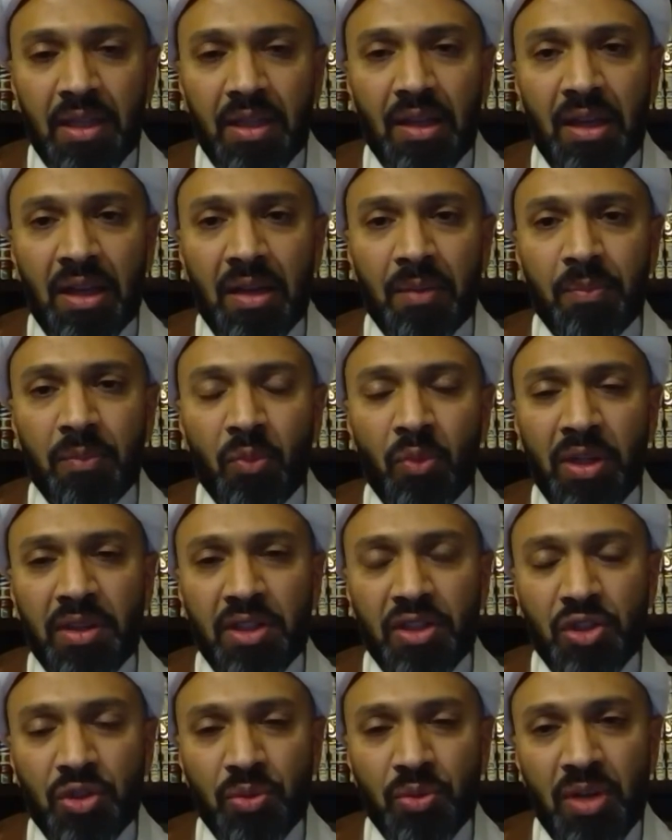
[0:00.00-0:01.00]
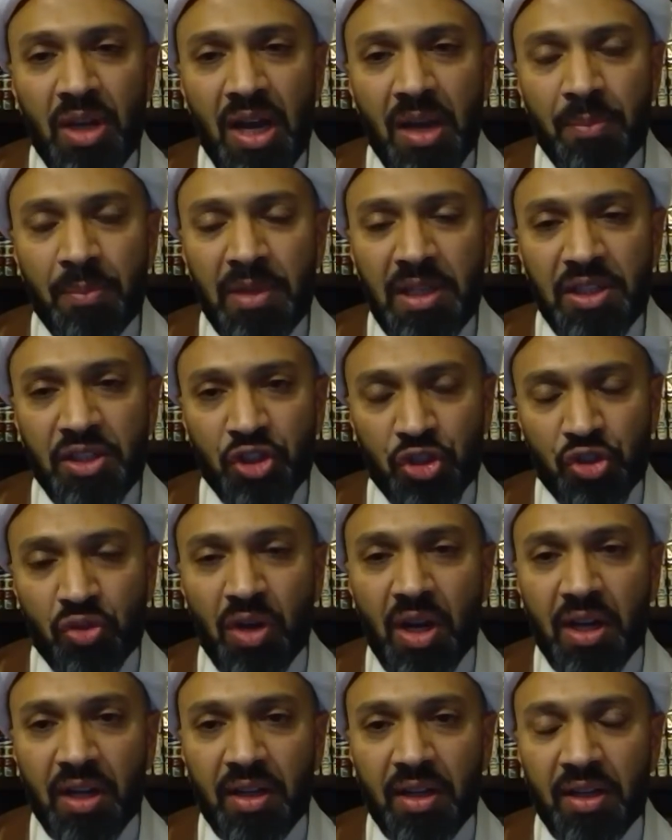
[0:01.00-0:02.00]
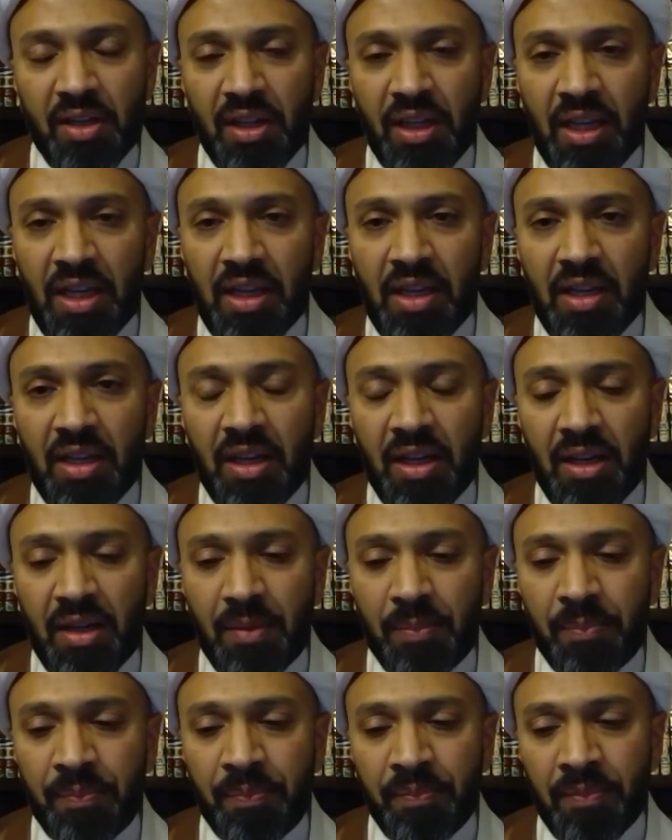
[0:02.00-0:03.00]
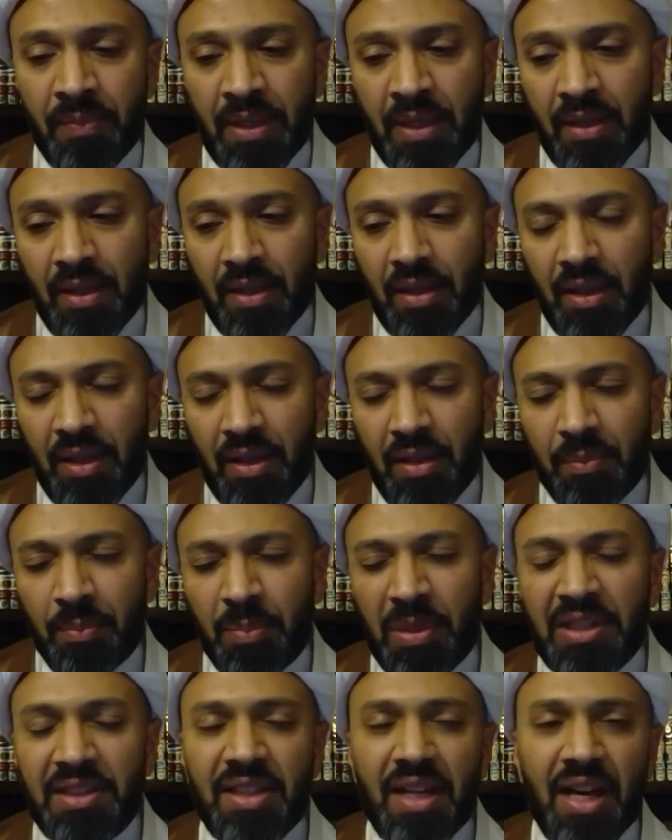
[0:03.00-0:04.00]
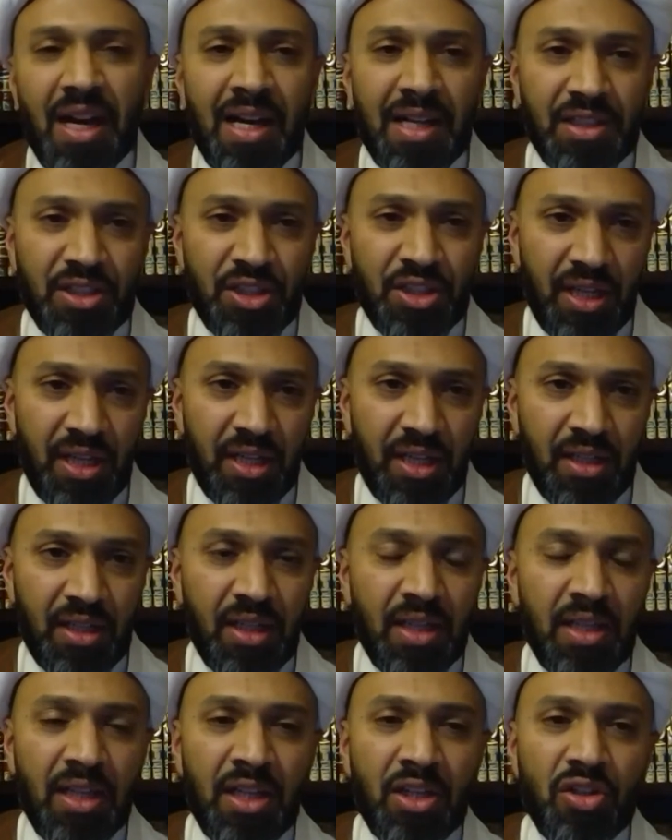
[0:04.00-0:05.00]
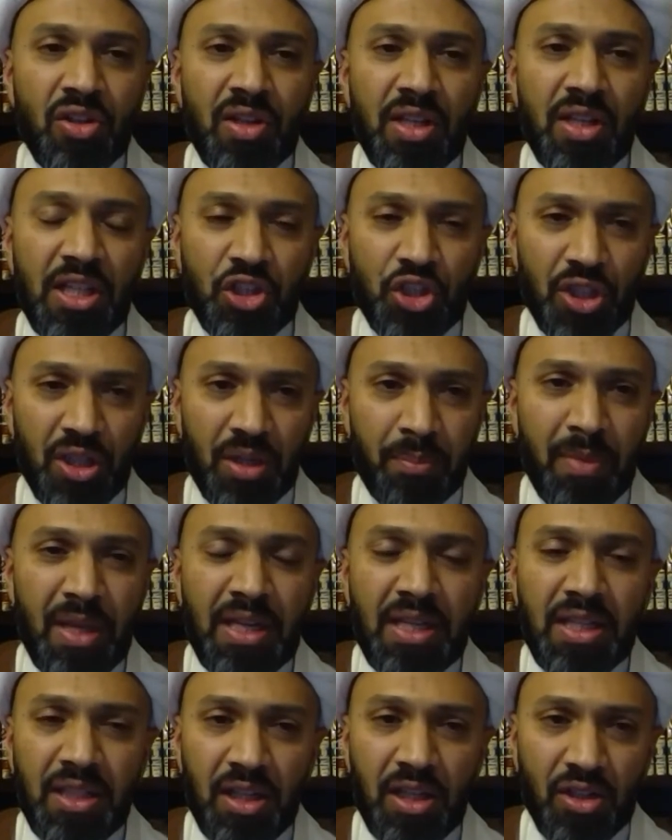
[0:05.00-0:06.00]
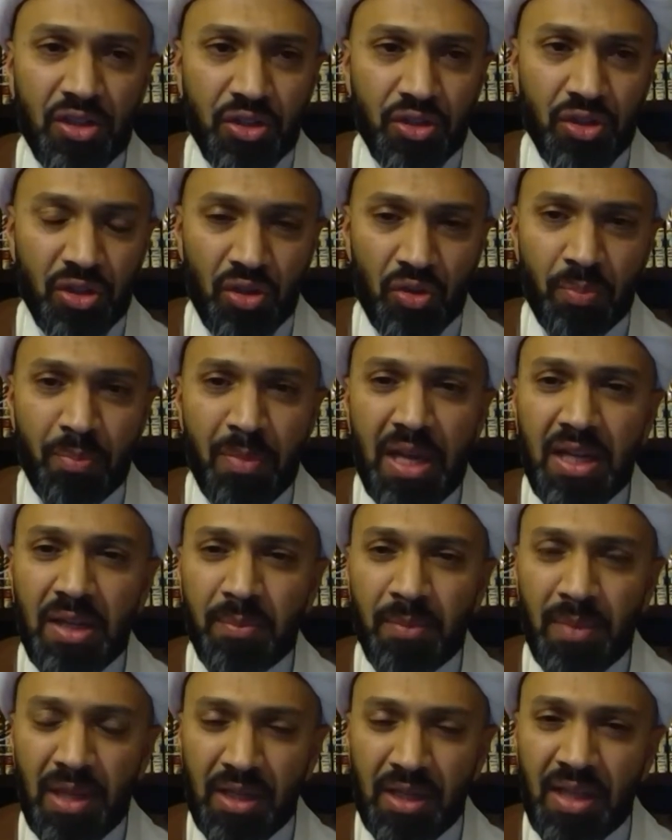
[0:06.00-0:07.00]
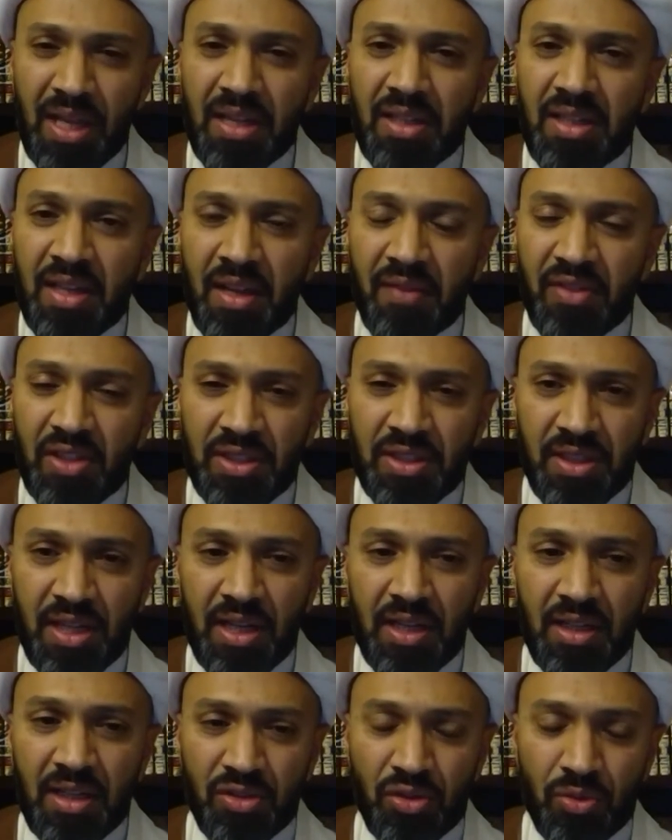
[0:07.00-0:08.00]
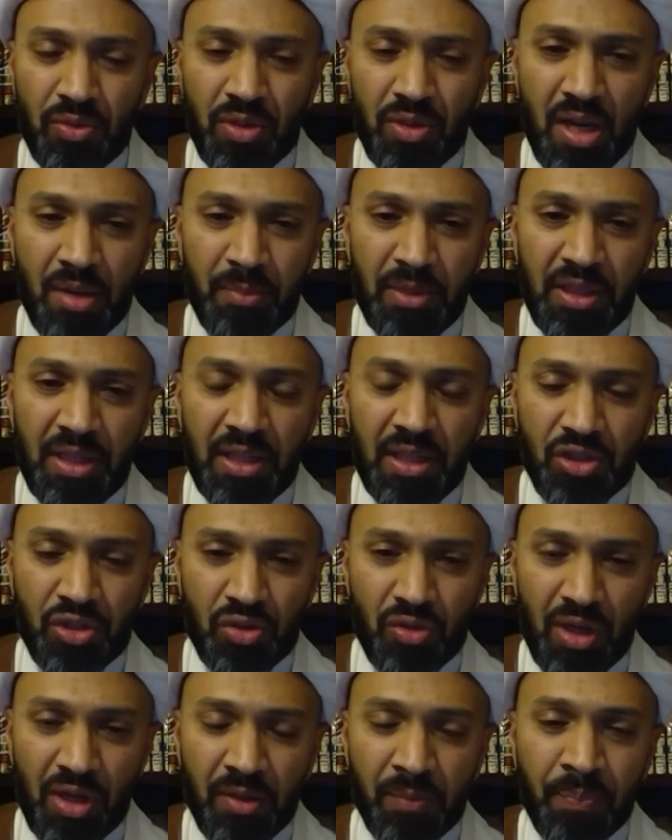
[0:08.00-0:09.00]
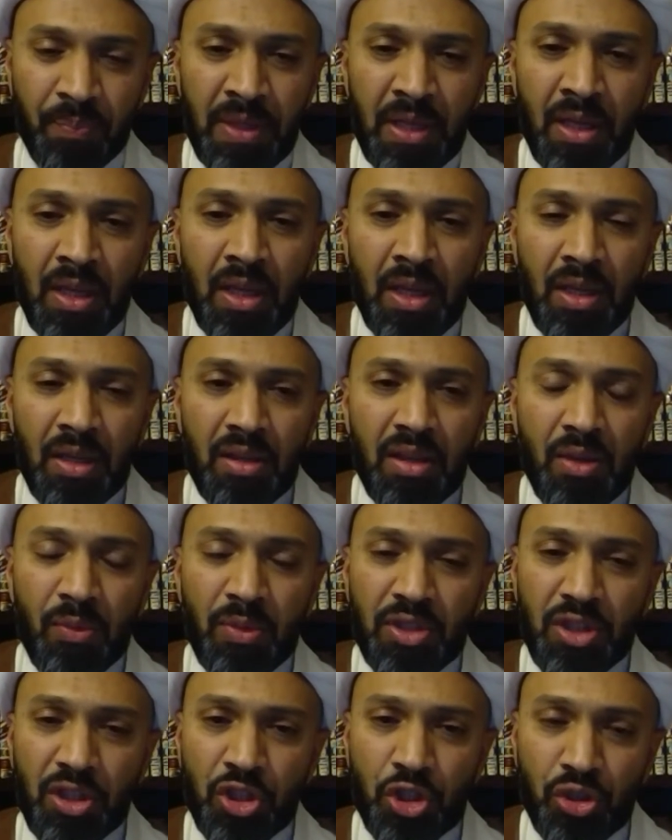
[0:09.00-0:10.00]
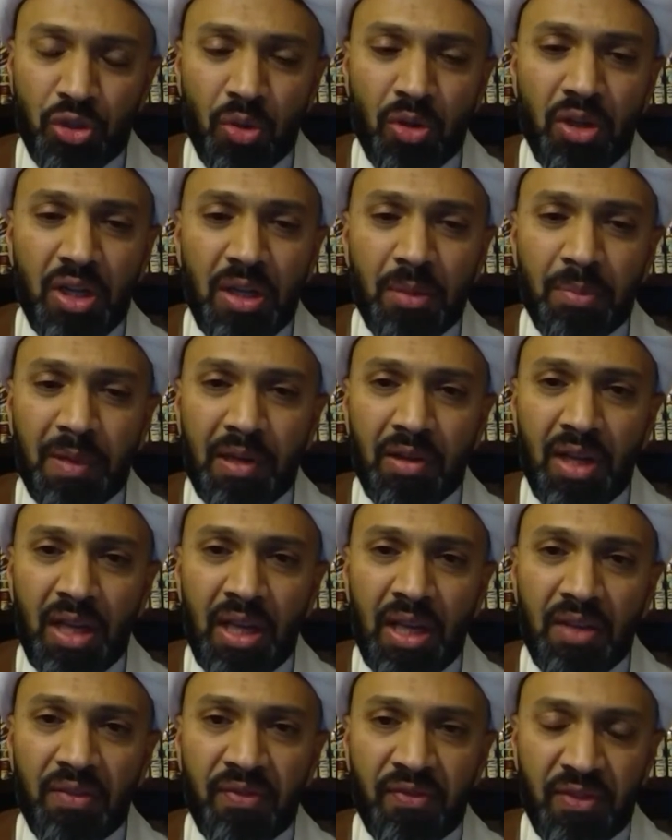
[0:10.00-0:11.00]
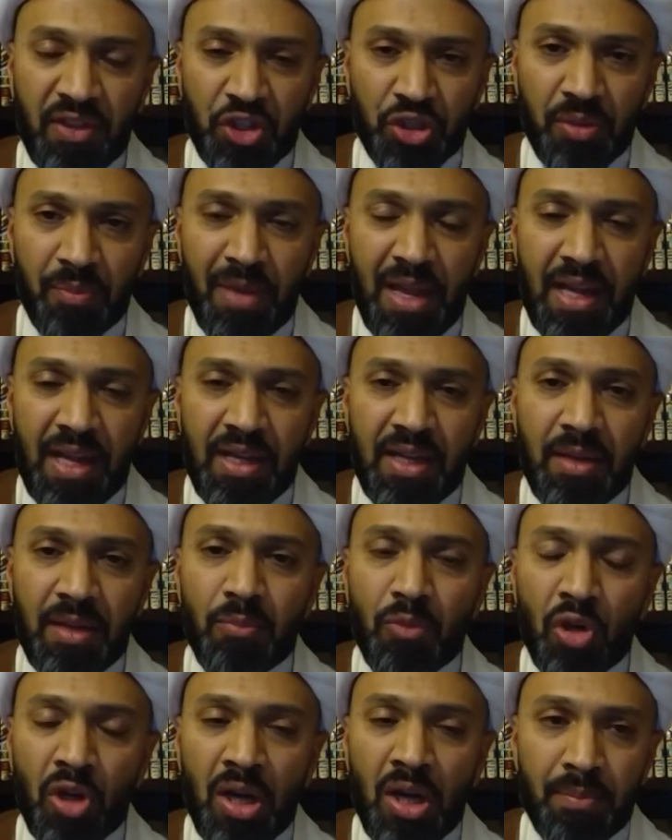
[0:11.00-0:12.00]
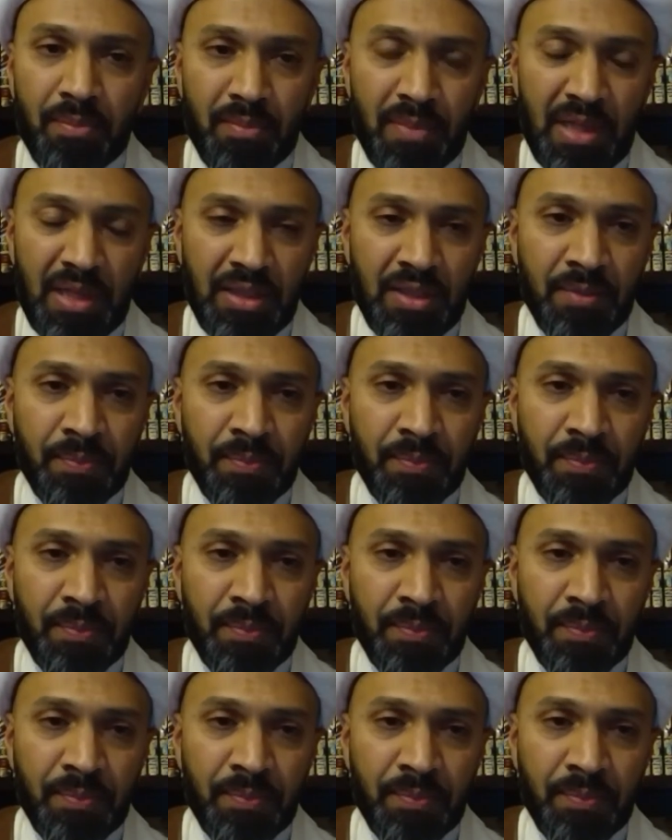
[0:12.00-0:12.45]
When the tsunami struck in Banda Aceh in Indonesia many years ago, that devastating tsunami that struck, there was a story about a fisherman named Muhammad.